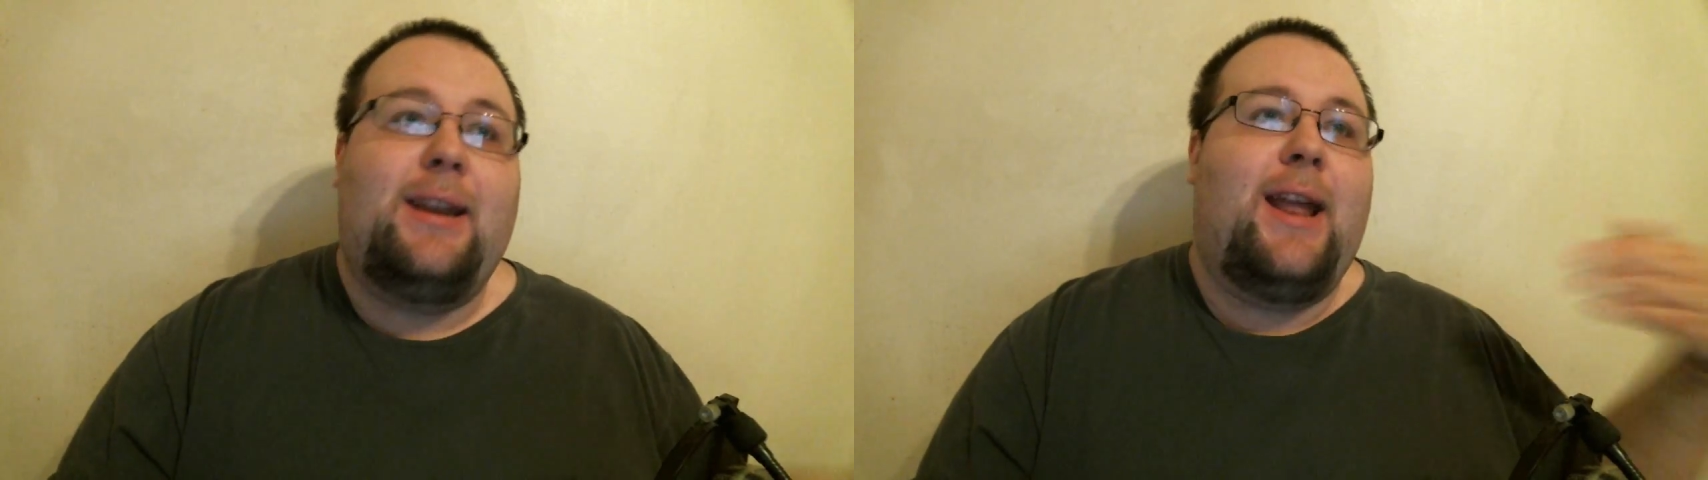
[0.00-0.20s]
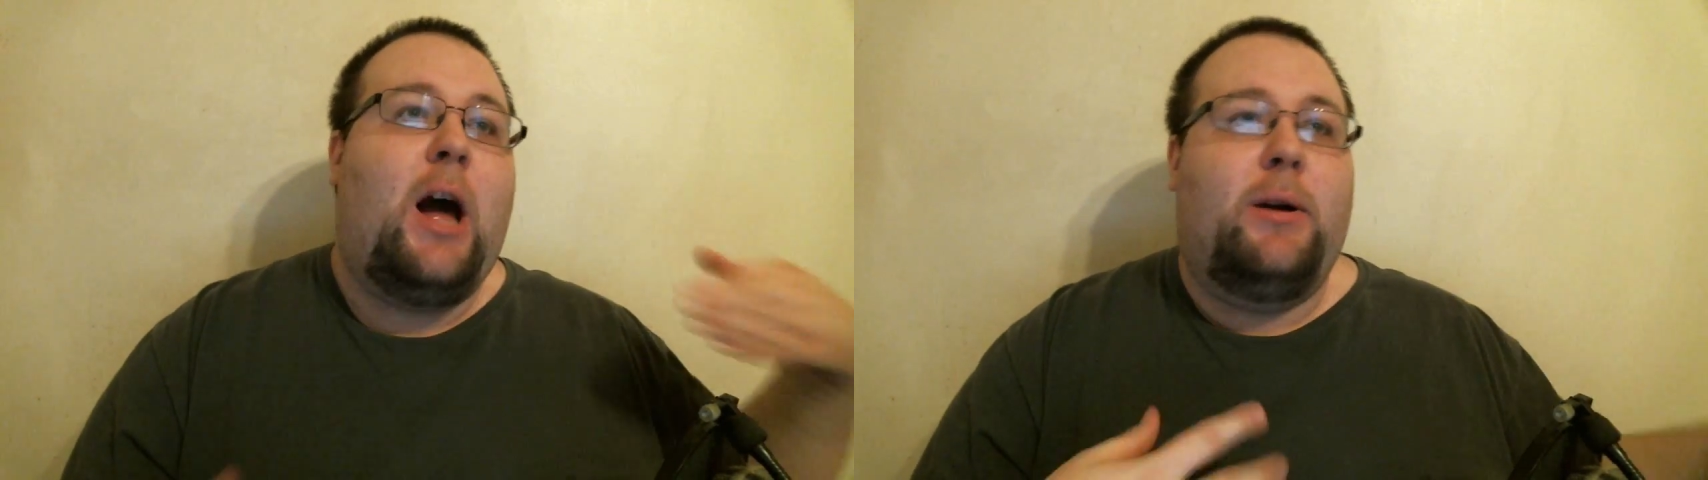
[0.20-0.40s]

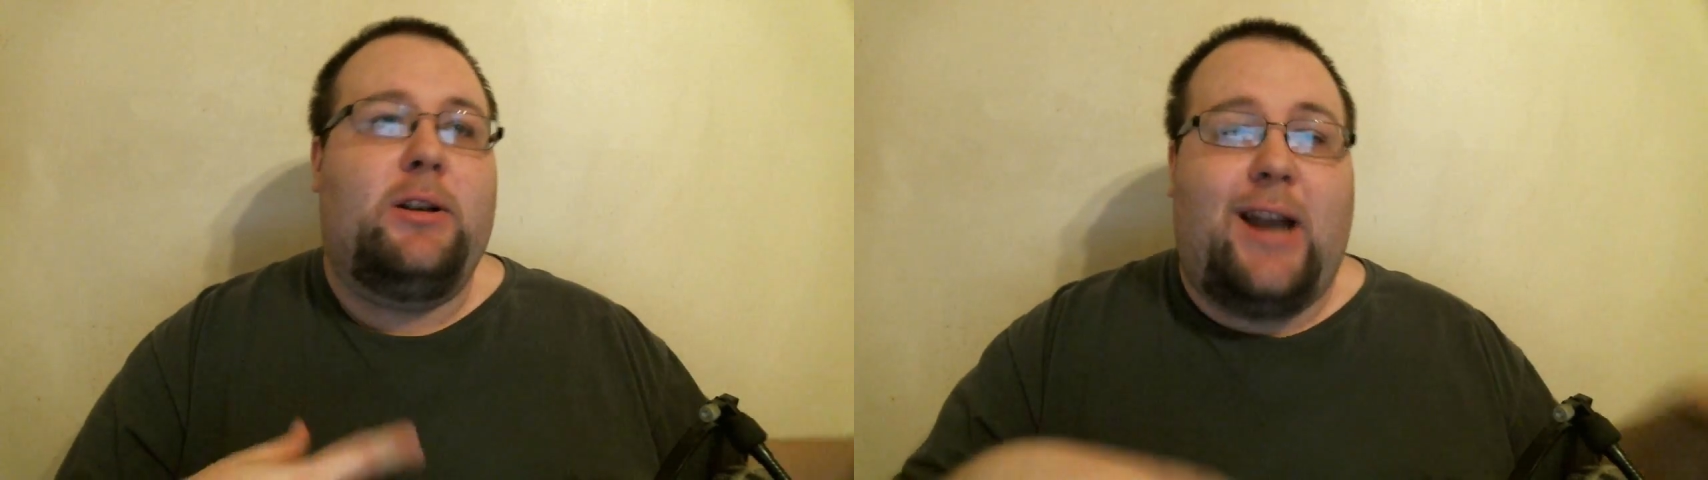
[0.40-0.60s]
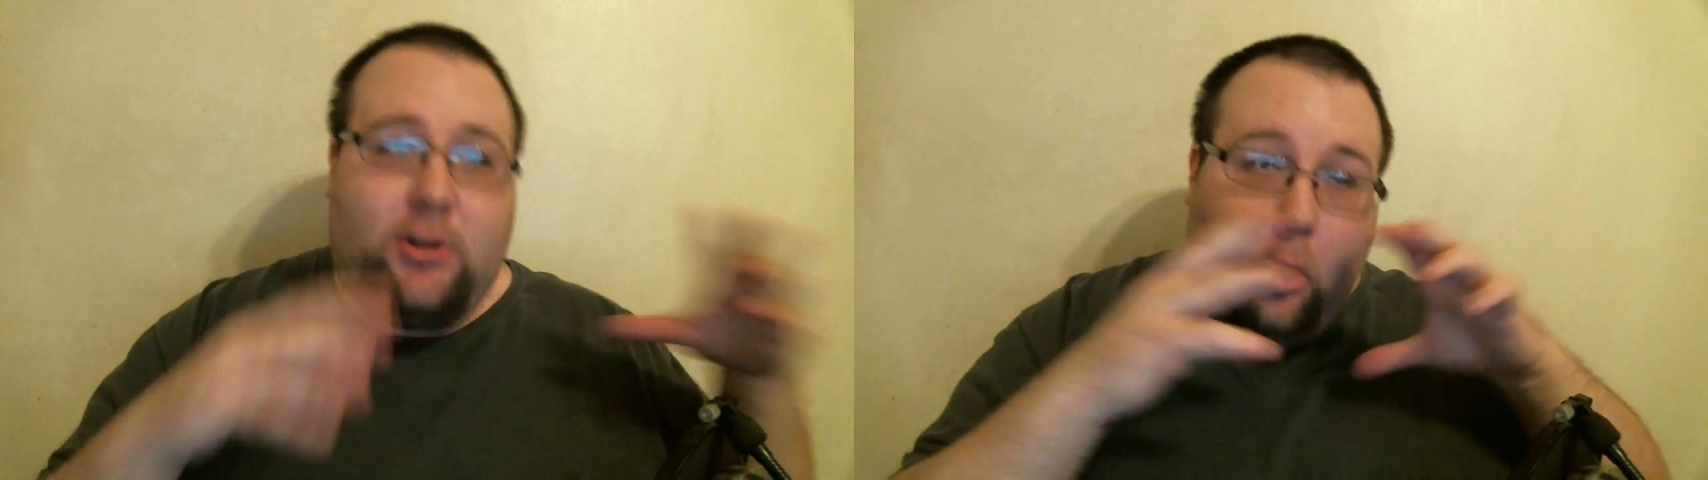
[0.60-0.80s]
and how
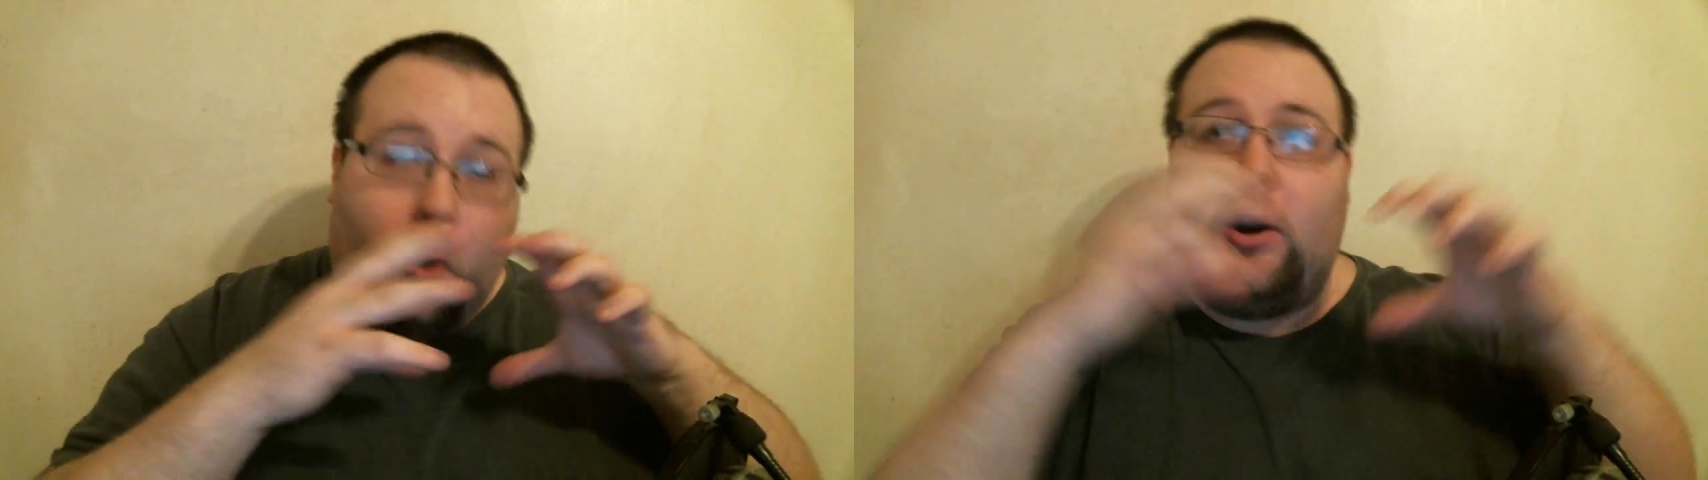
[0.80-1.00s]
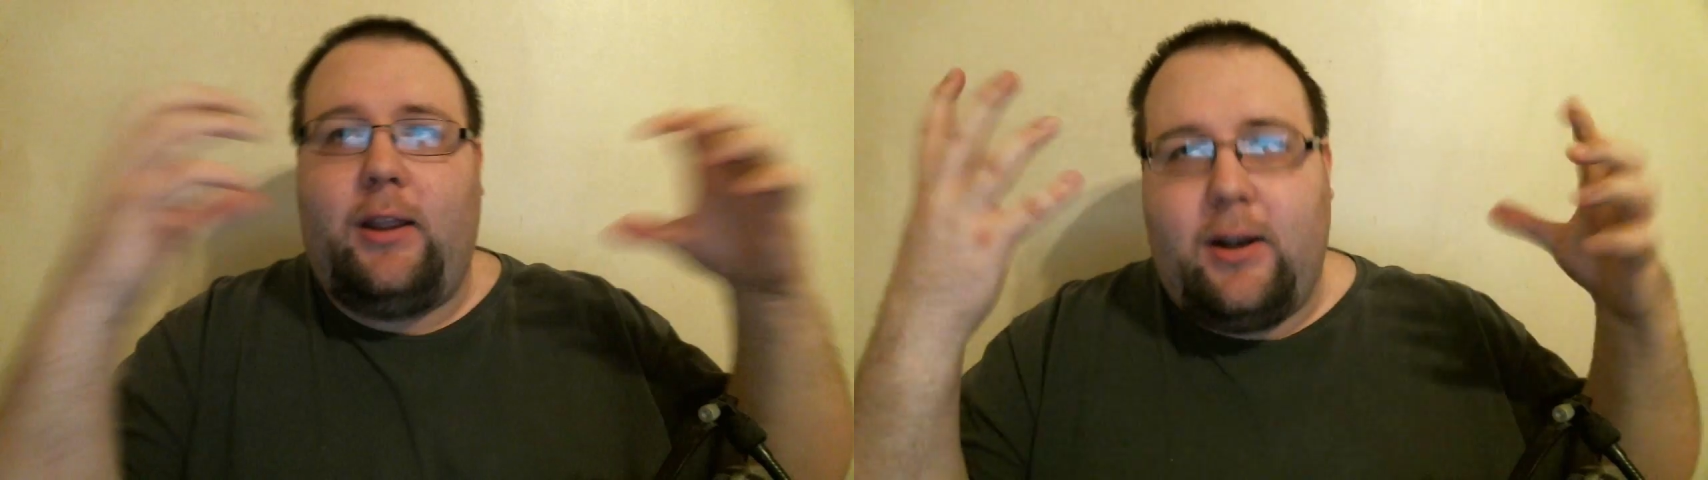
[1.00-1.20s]
much I
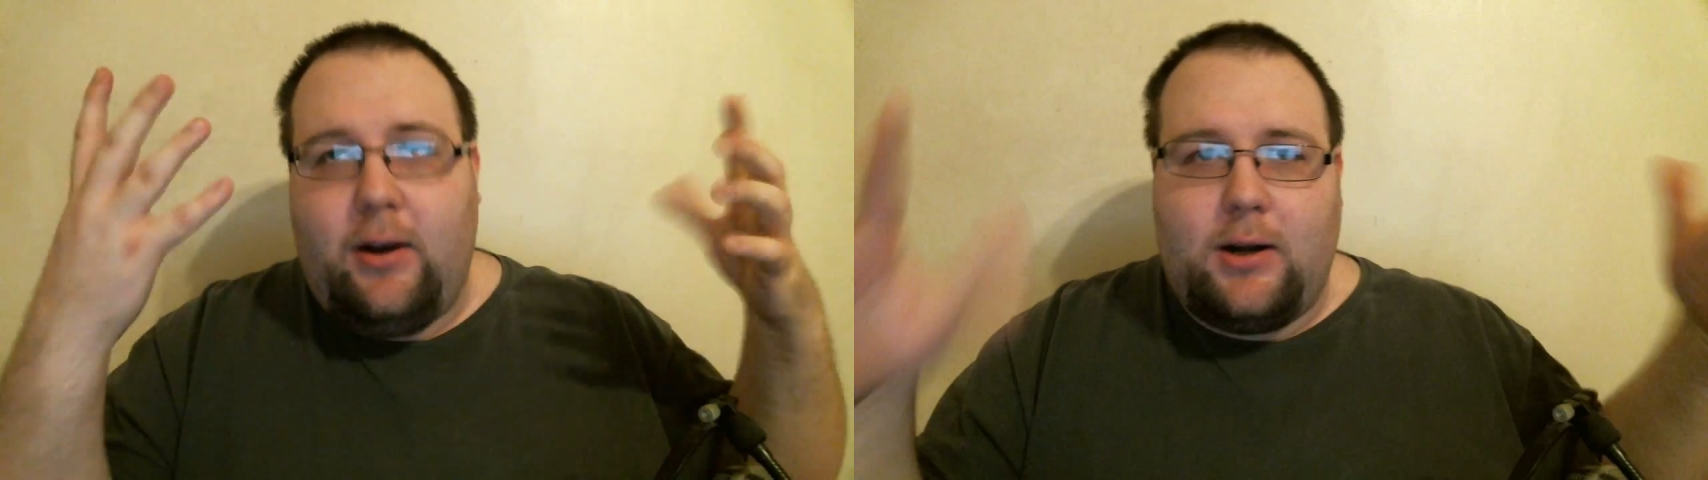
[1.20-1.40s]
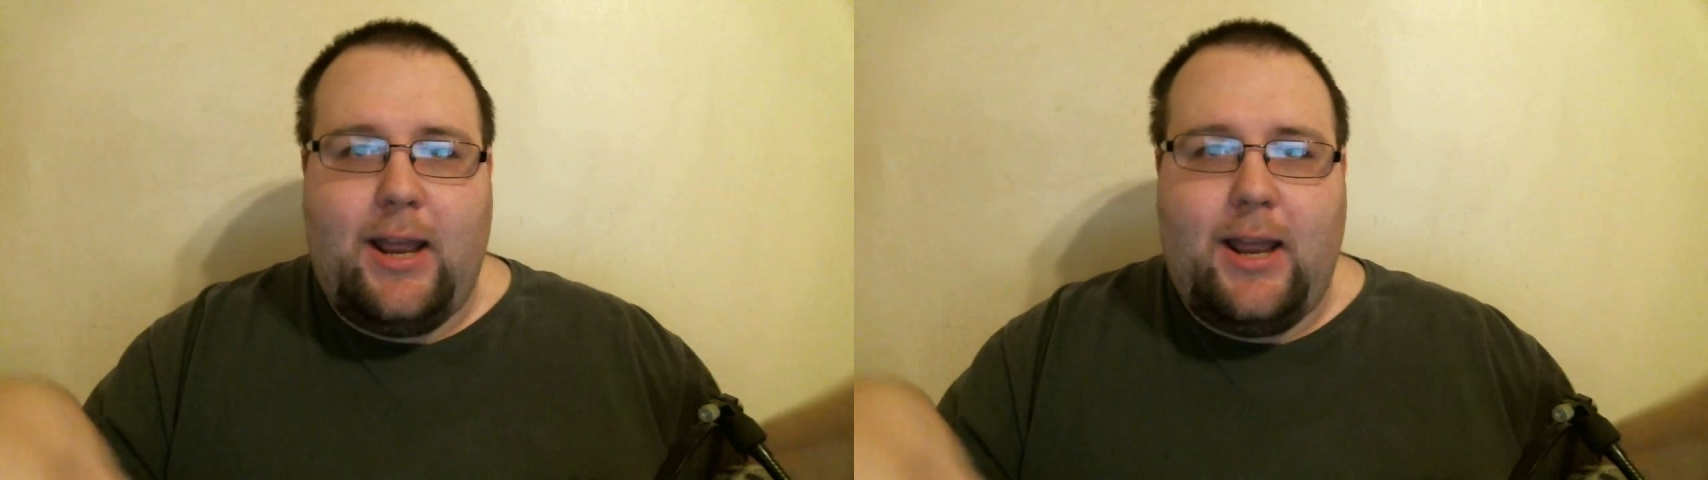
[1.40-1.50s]
totally earned,